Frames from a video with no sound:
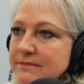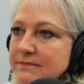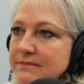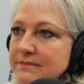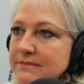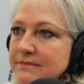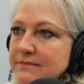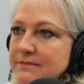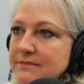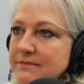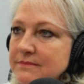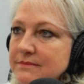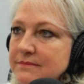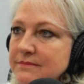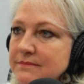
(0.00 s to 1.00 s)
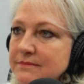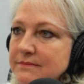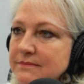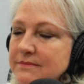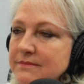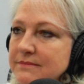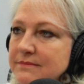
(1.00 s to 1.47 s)

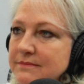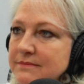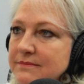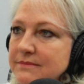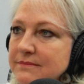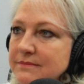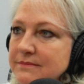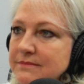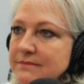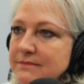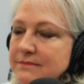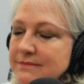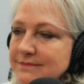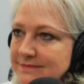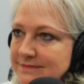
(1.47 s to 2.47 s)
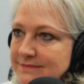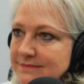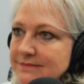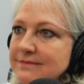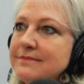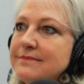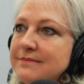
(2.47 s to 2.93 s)

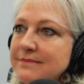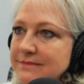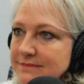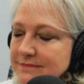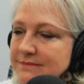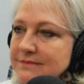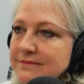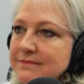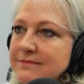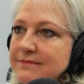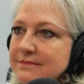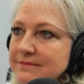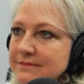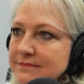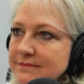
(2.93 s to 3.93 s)
(silent)